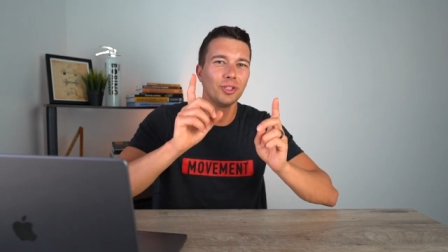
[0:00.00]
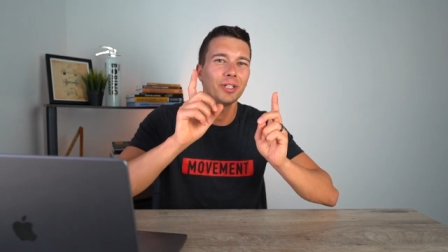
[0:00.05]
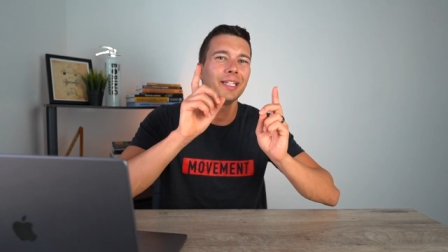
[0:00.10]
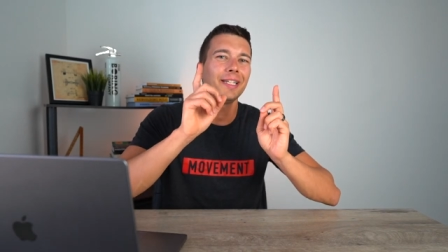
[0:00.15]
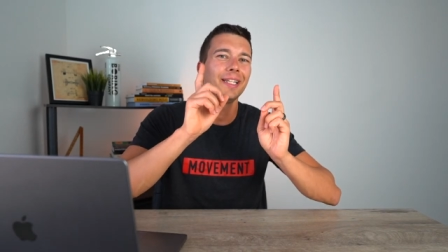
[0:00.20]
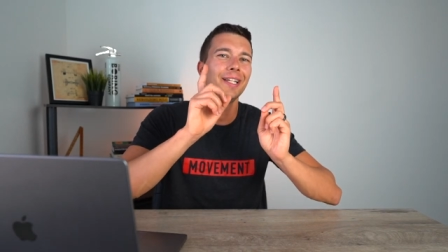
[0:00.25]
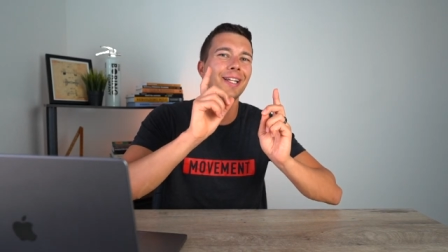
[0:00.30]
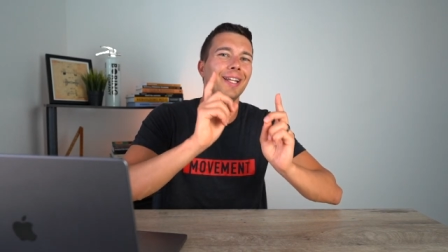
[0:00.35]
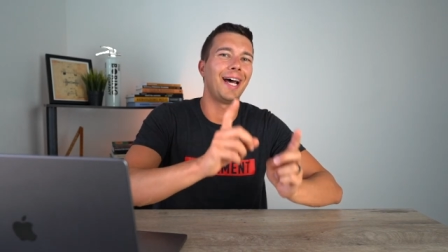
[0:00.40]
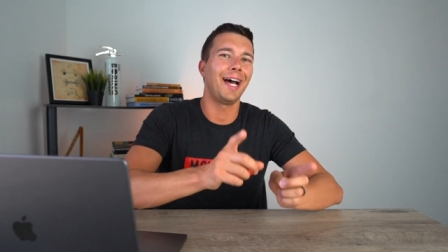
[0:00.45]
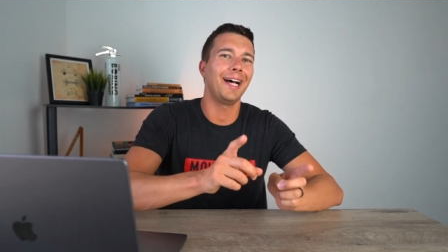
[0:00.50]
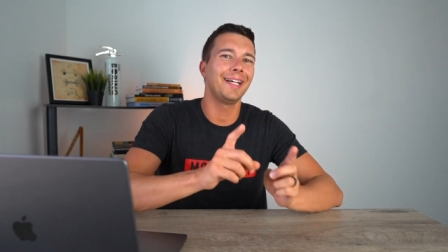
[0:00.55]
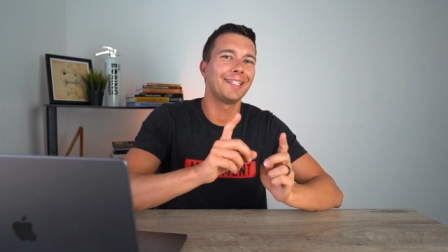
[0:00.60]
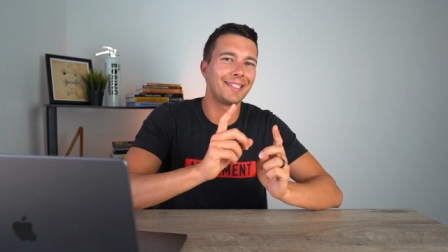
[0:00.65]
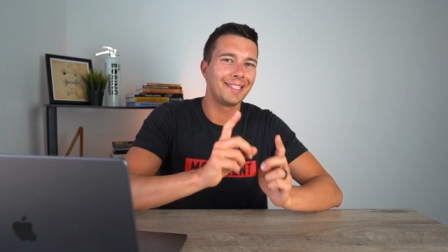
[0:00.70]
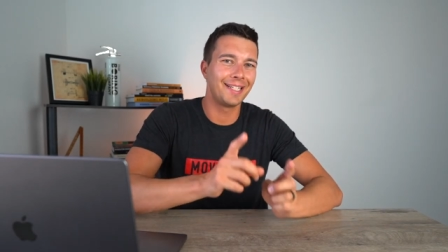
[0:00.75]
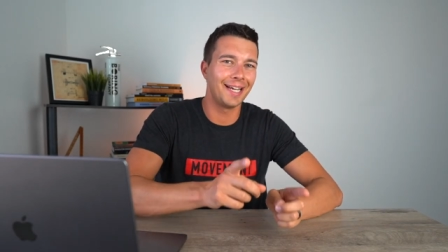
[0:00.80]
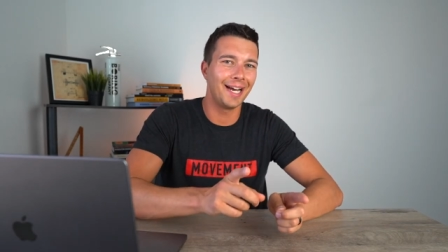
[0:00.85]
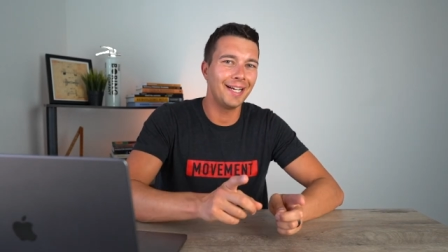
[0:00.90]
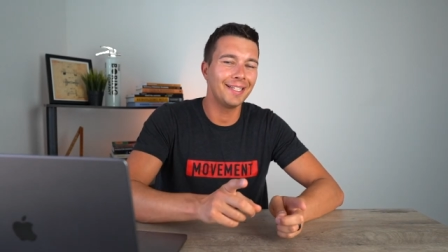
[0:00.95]
look at the
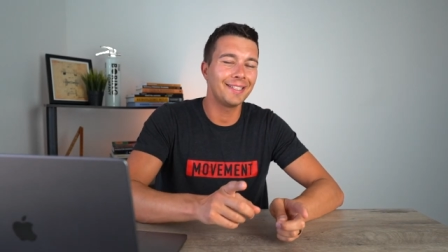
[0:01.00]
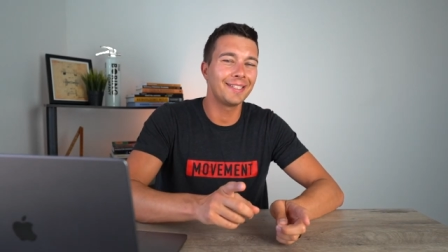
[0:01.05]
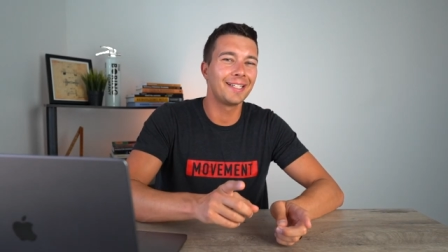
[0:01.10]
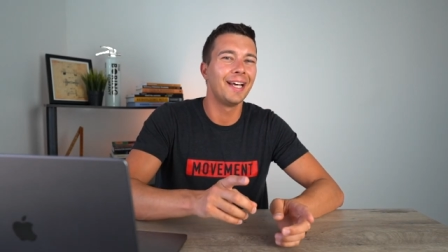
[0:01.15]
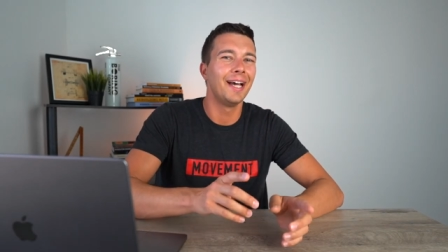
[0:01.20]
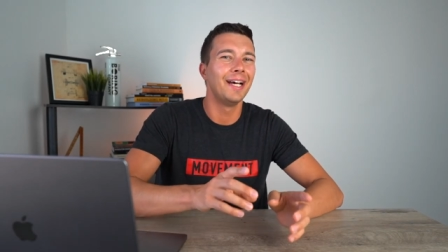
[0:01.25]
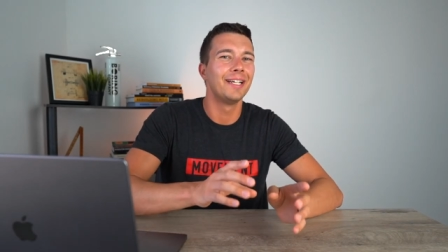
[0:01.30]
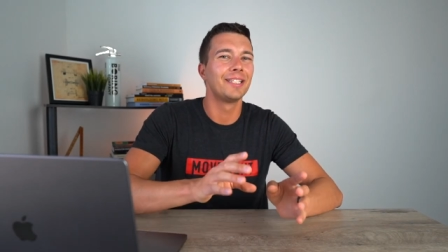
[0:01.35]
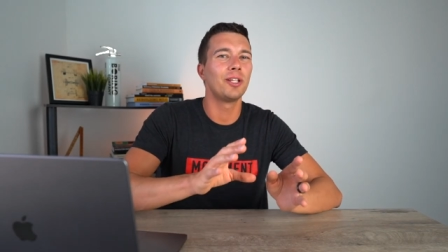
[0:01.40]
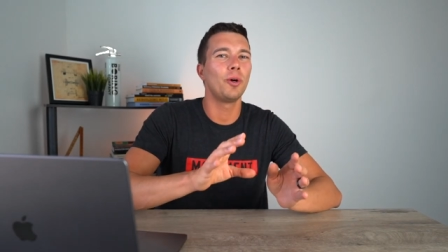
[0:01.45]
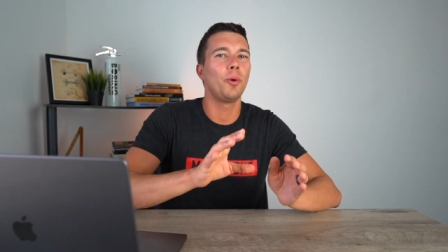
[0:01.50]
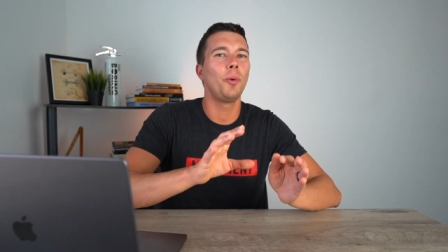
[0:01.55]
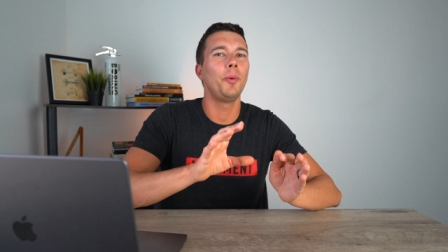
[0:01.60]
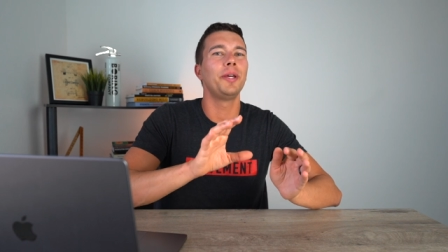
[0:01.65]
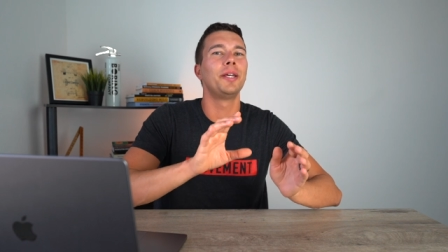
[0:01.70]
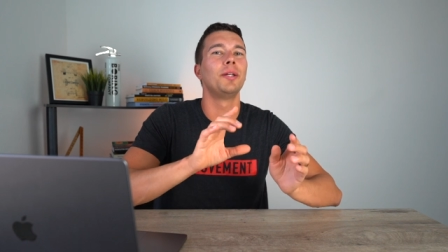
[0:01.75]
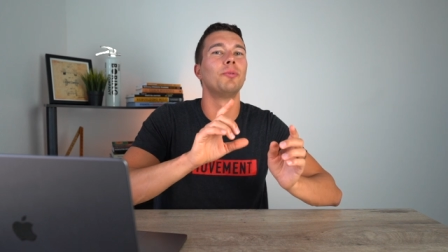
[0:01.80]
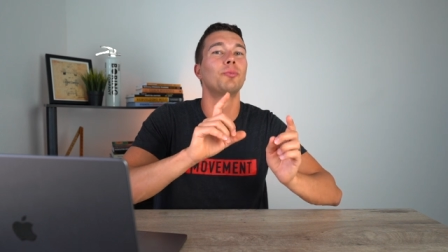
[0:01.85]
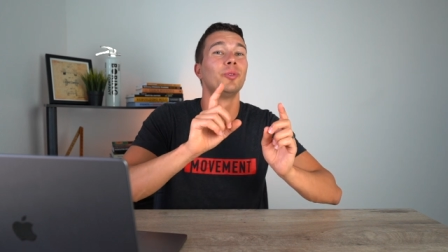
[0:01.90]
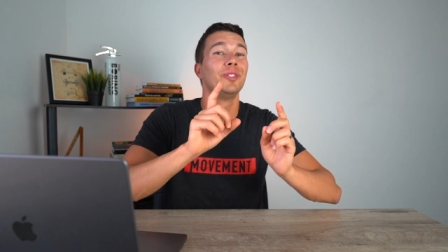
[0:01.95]
last test so that we
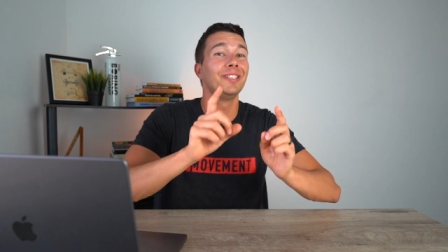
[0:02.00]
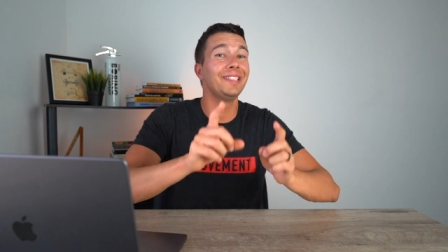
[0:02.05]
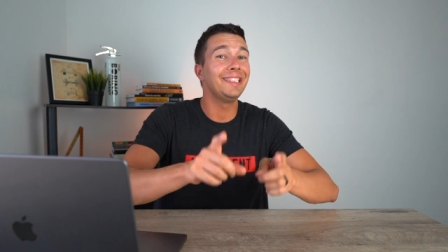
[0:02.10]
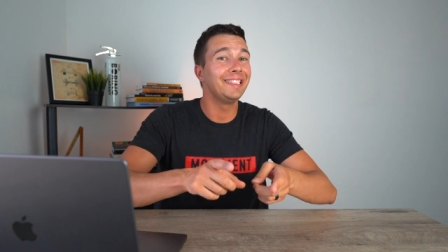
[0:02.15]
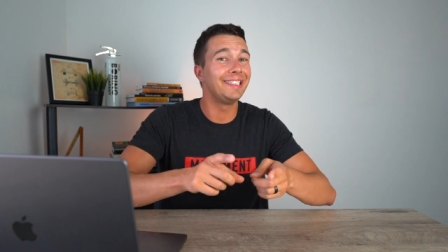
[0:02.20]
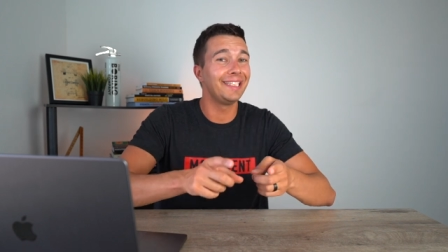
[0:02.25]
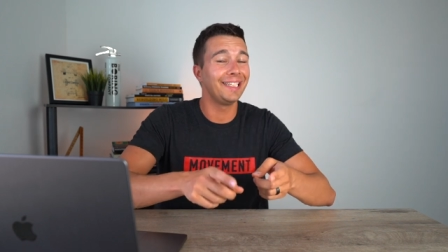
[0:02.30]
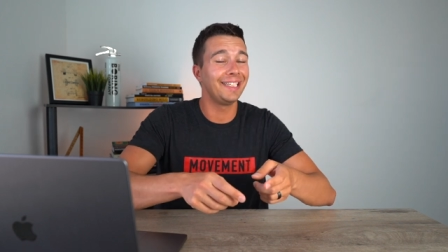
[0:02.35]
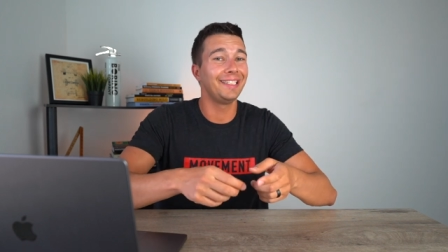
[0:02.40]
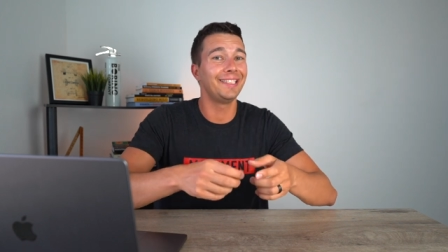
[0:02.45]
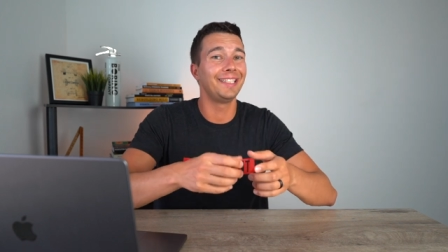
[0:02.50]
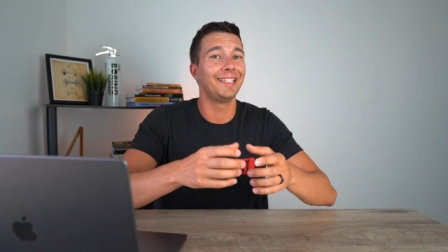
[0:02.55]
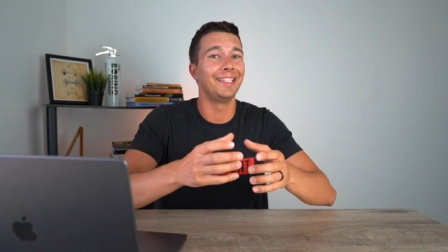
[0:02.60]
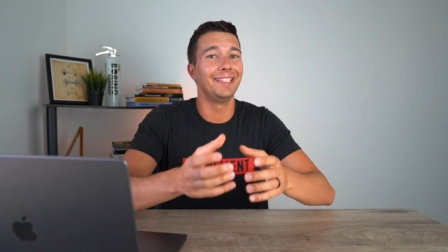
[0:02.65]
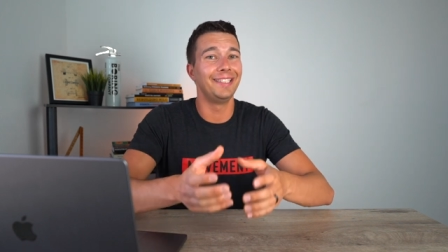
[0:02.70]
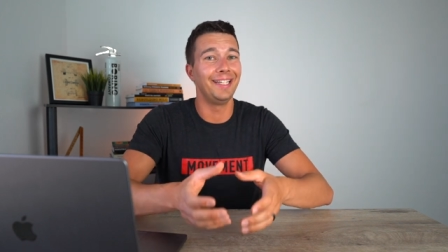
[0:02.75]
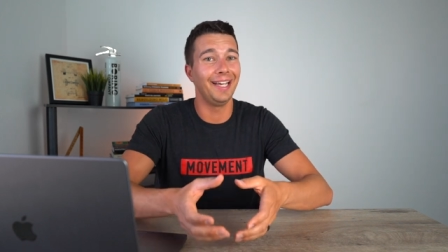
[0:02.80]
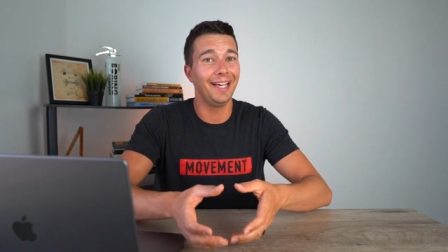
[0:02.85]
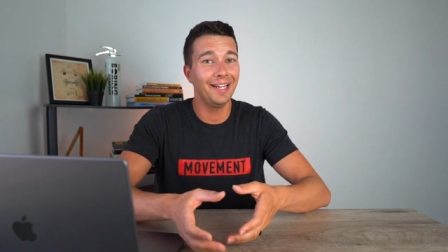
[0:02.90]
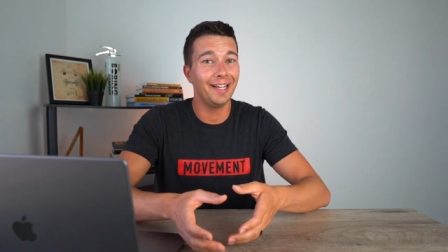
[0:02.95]
can really dig into the
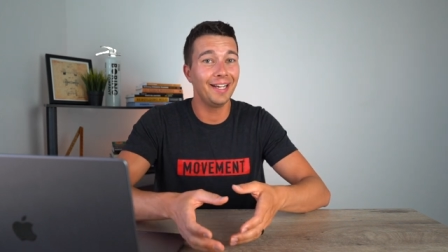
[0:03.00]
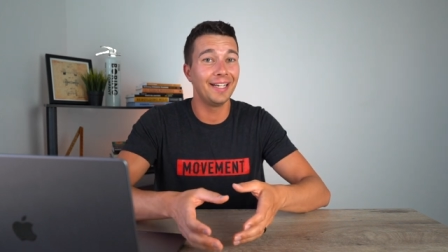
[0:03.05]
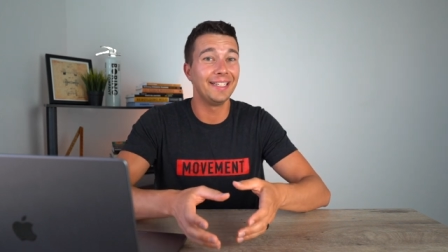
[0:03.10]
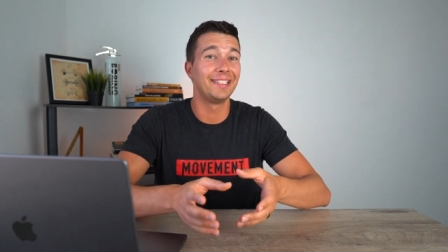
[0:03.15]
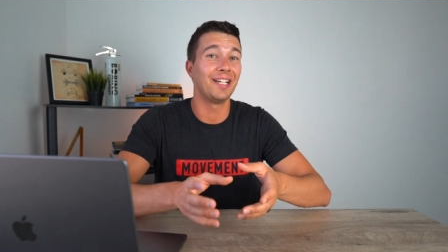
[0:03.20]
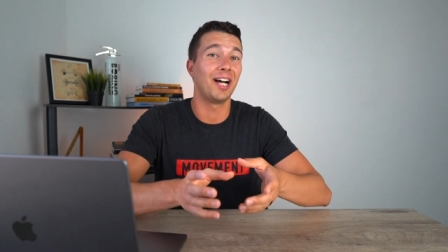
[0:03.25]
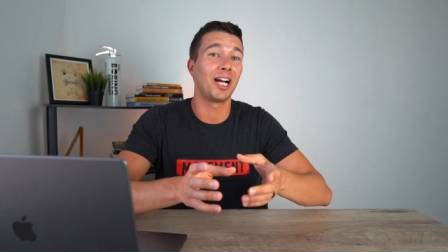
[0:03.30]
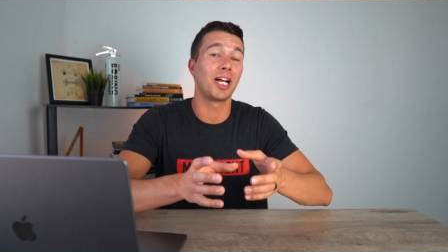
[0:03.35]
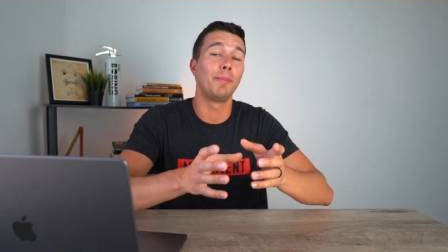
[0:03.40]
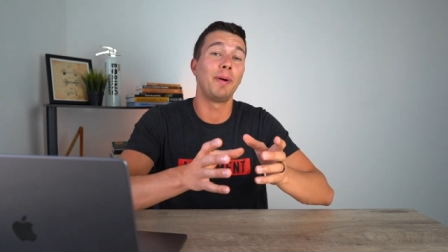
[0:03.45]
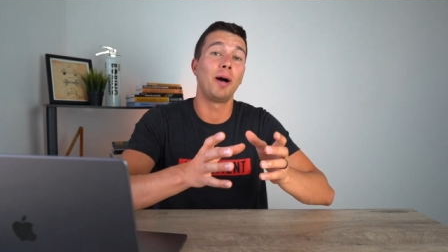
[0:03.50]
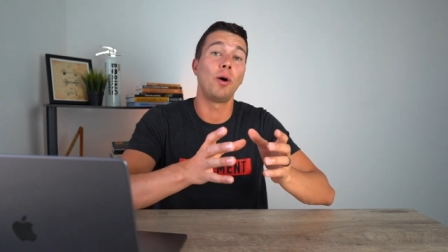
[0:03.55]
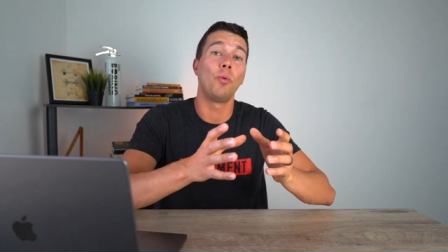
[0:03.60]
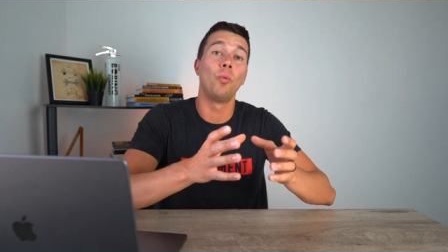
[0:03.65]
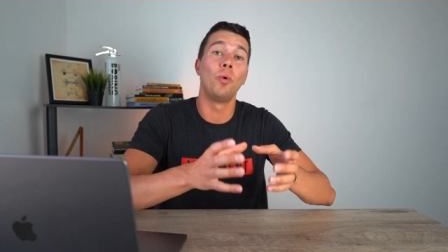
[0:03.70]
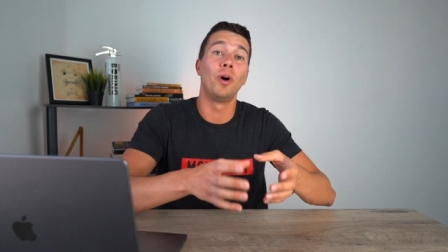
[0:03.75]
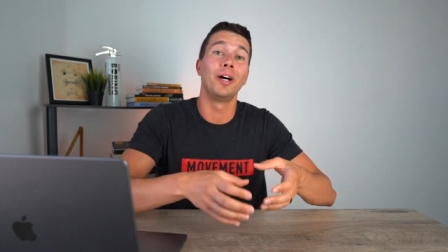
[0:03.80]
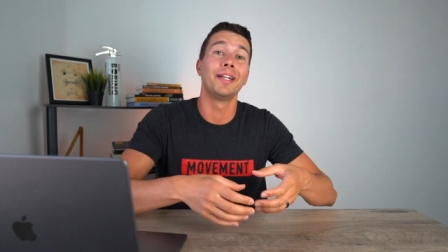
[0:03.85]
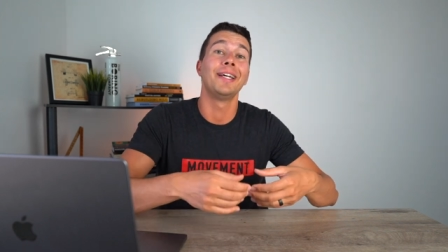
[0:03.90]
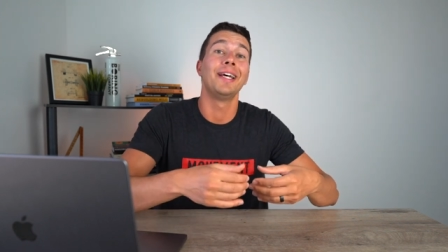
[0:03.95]
data and talk about
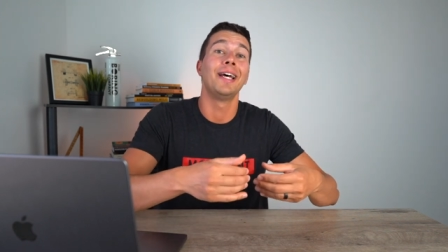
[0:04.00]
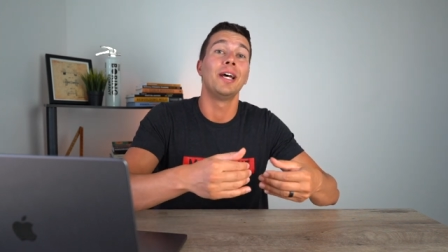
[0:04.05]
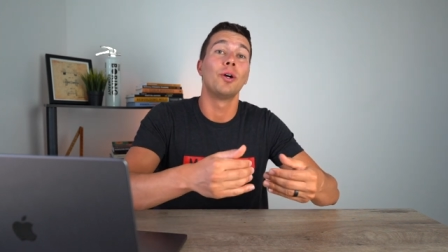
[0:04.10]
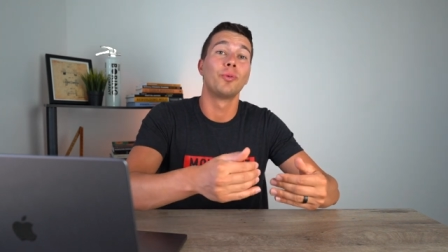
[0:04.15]
what